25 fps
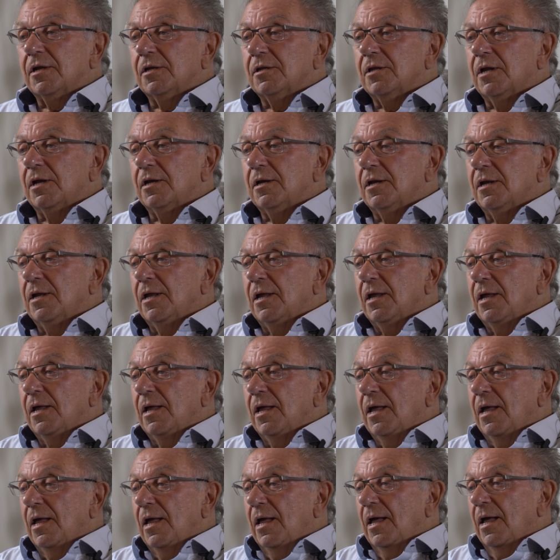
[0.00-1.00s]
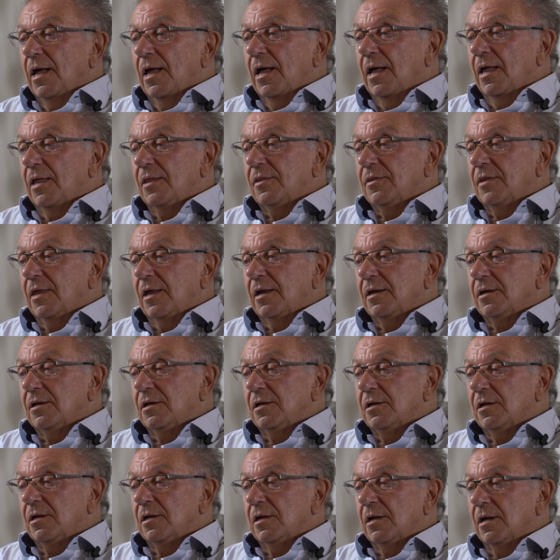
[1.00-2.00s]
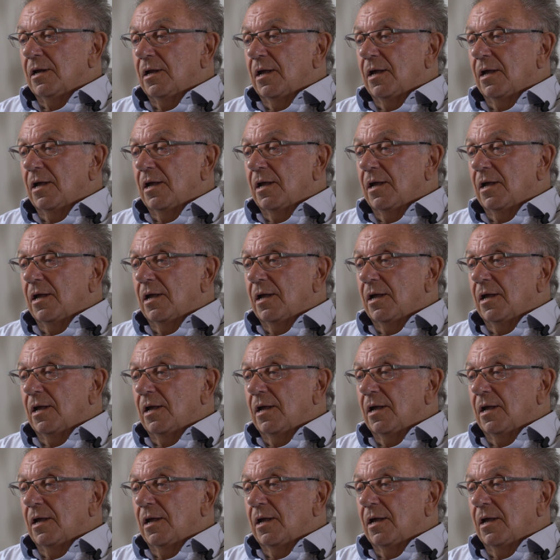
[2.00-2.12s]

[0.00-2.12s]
back and then... And